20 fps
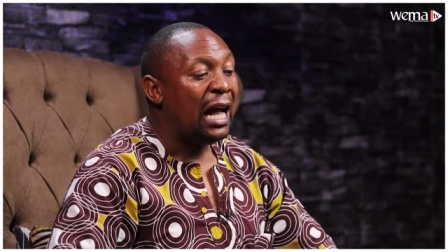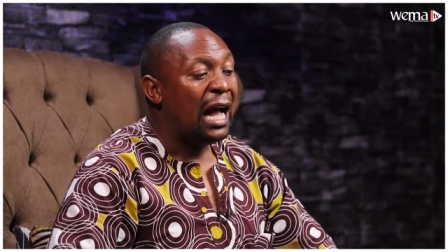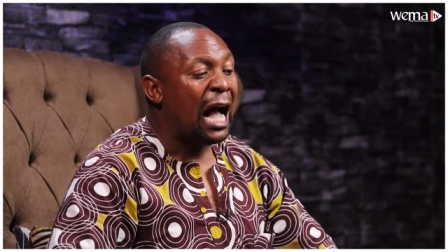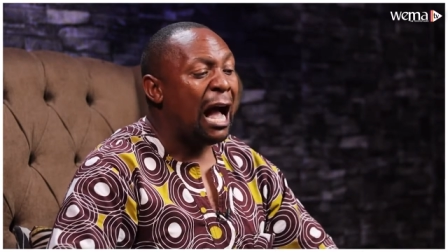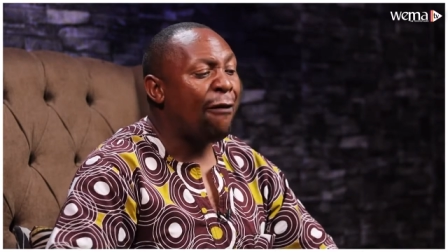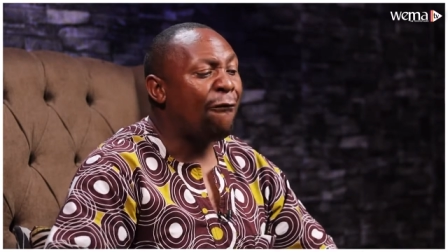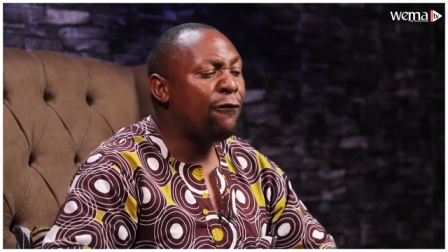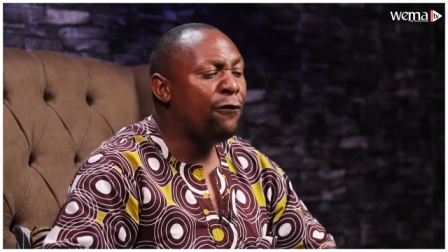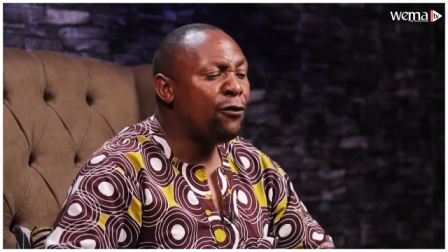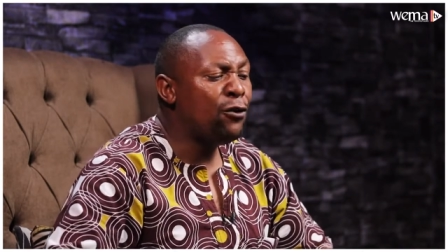
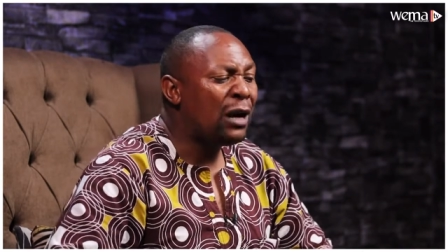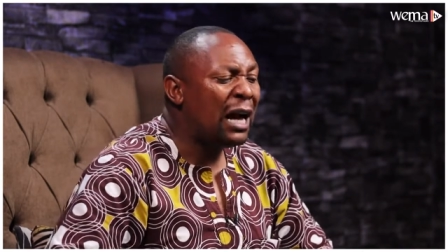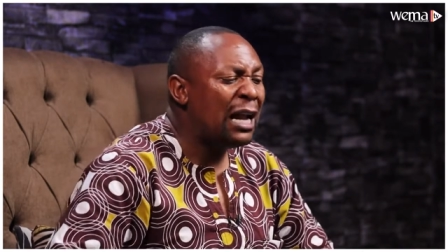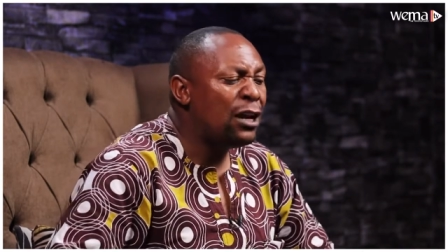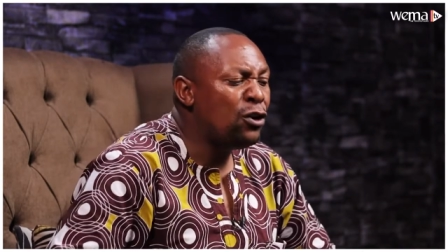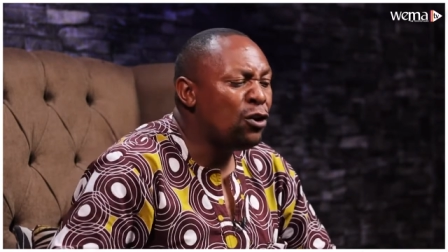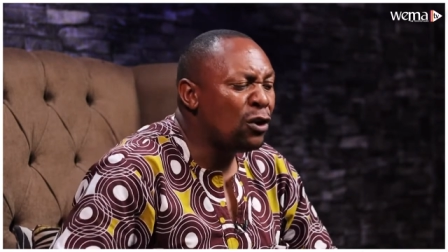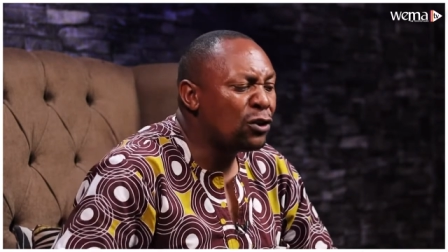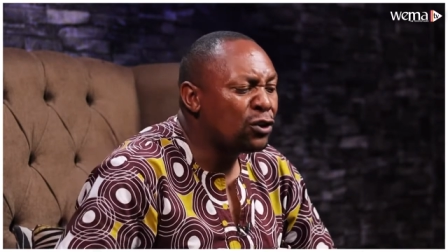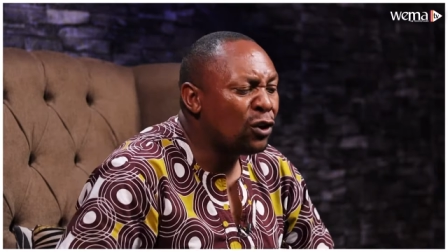Have you,
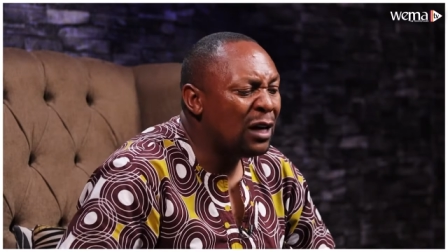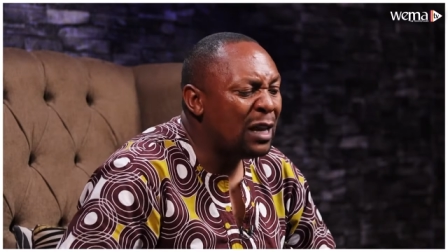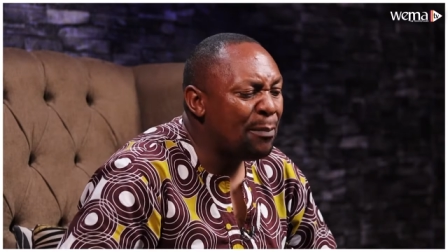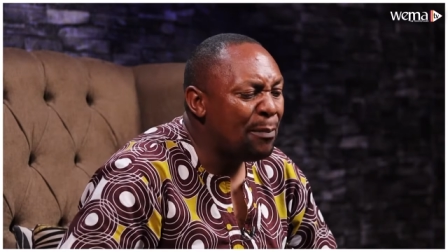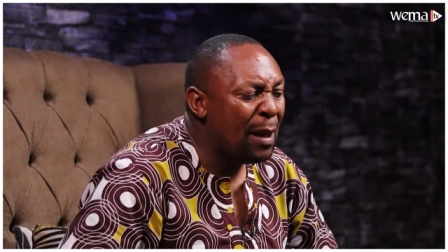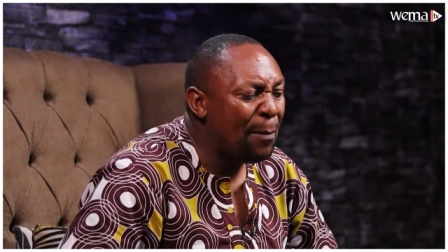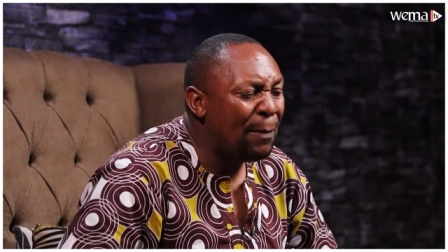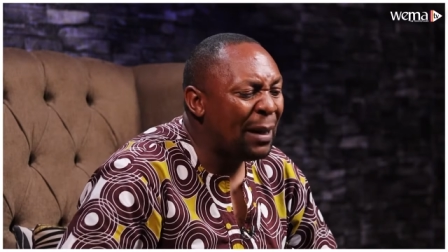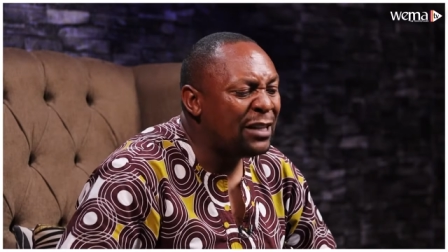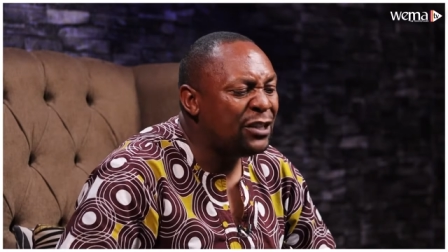can you also
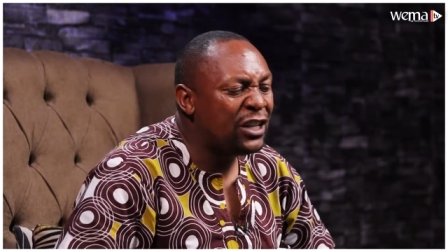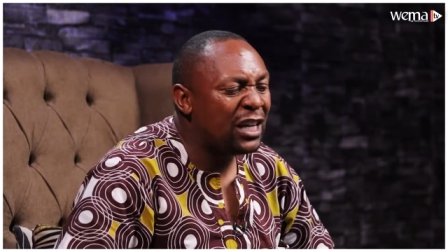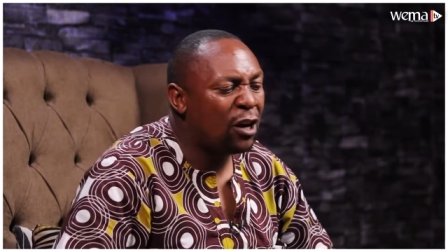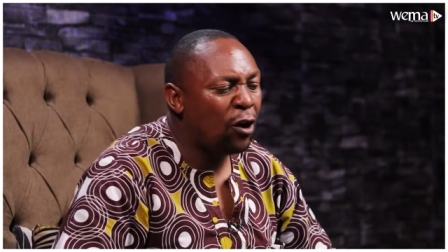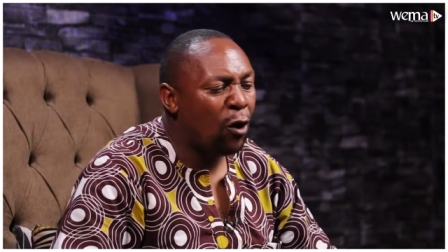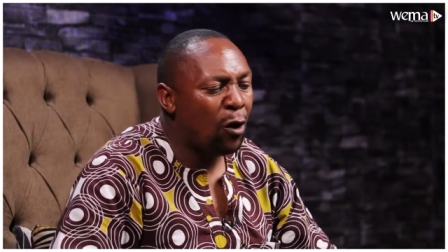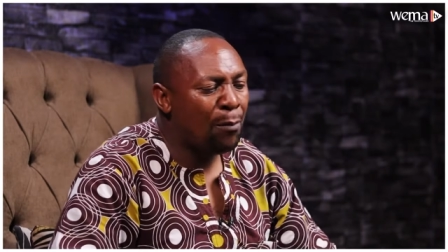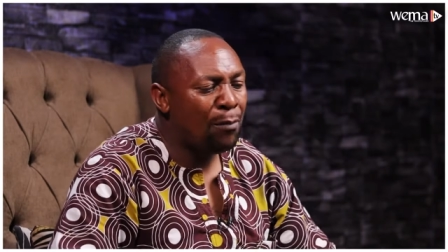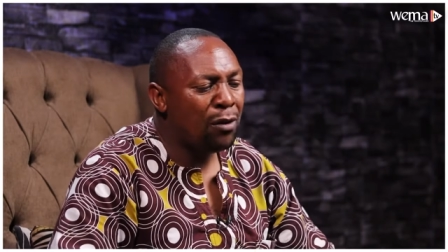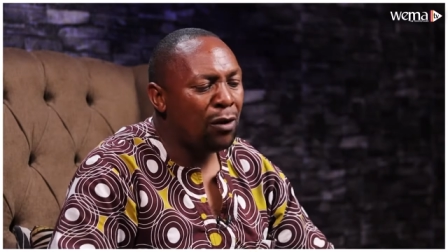remember
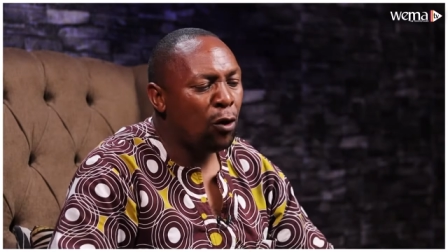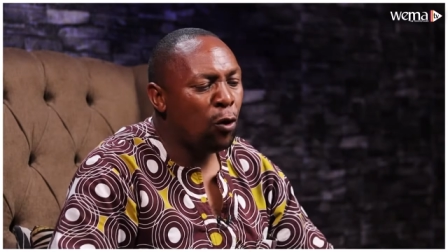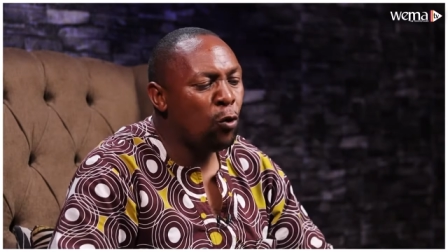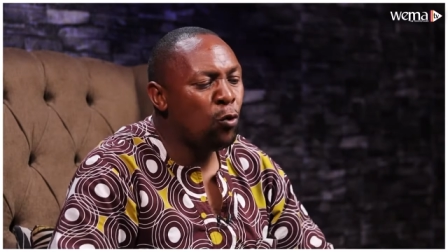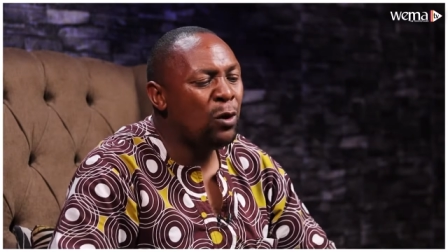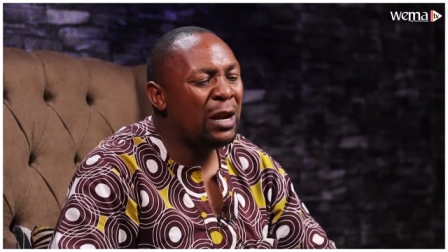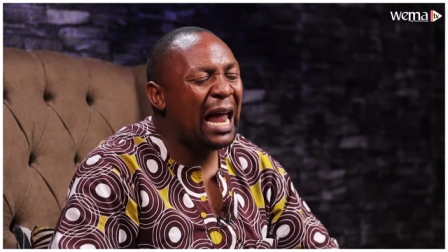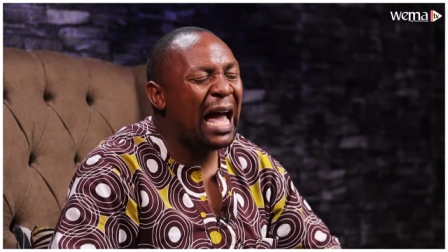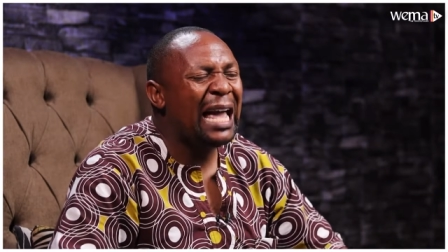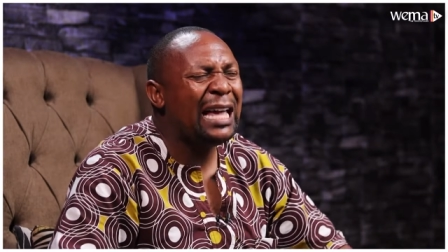Jacob
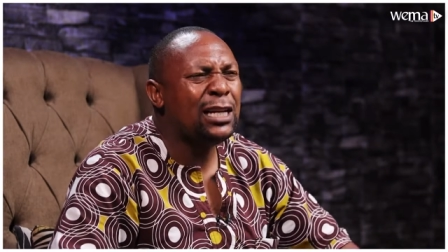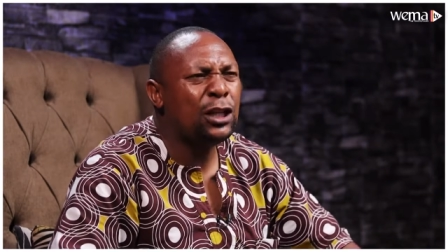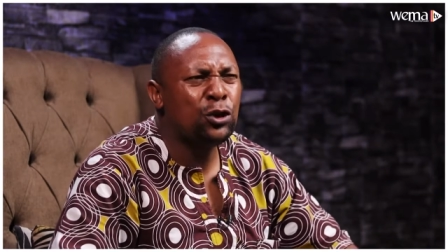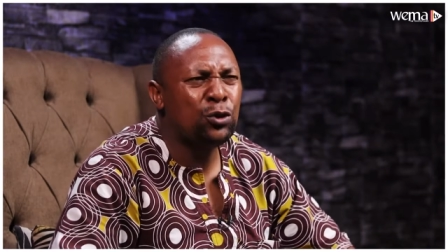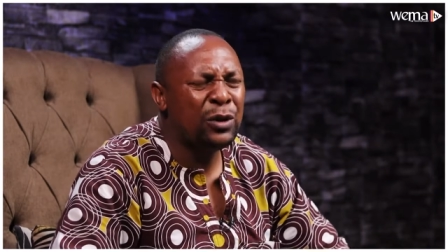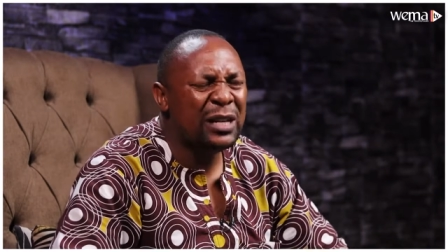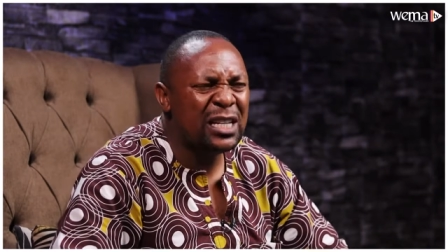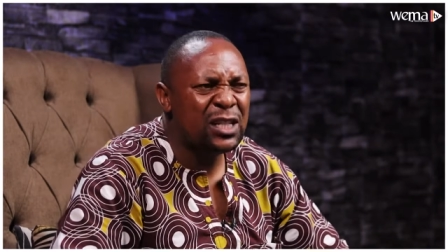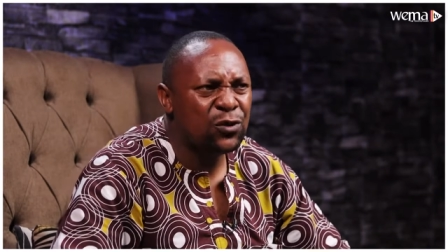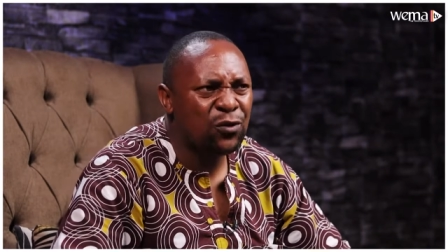who
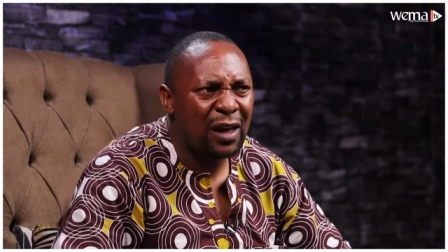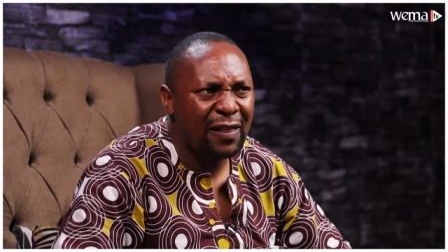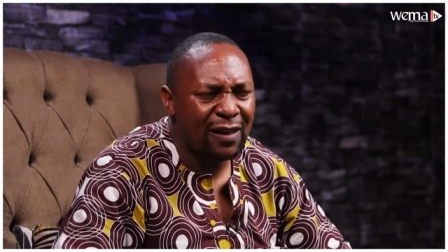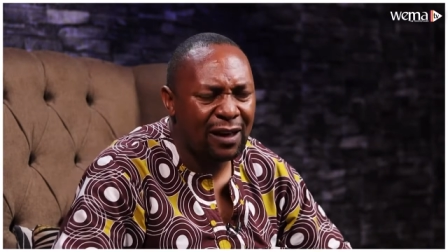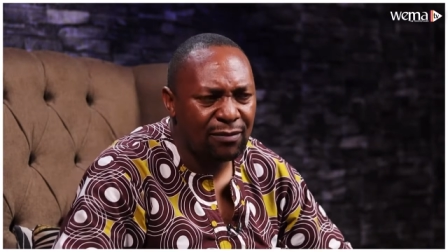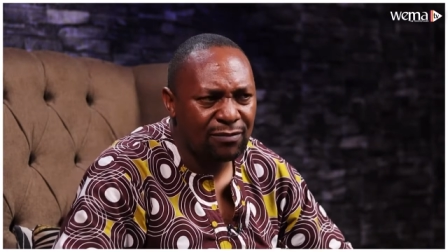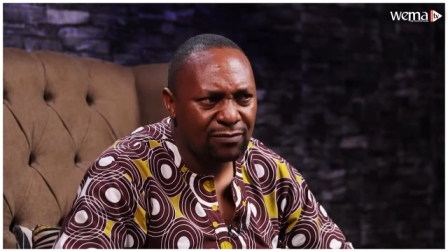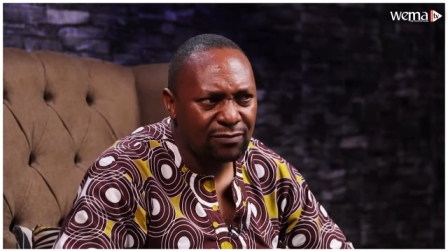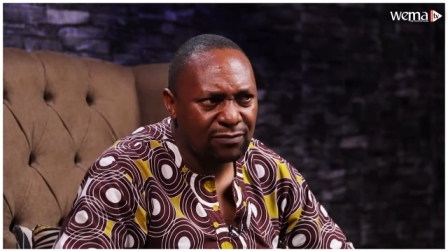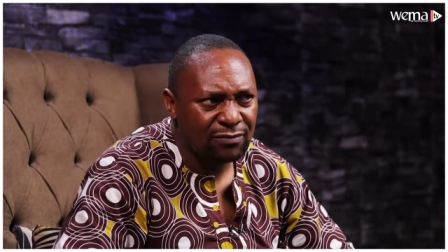lied to his
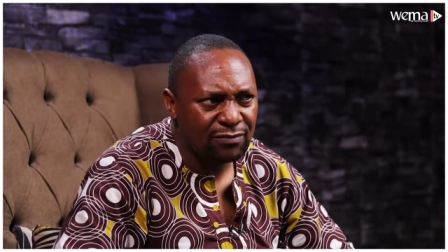father?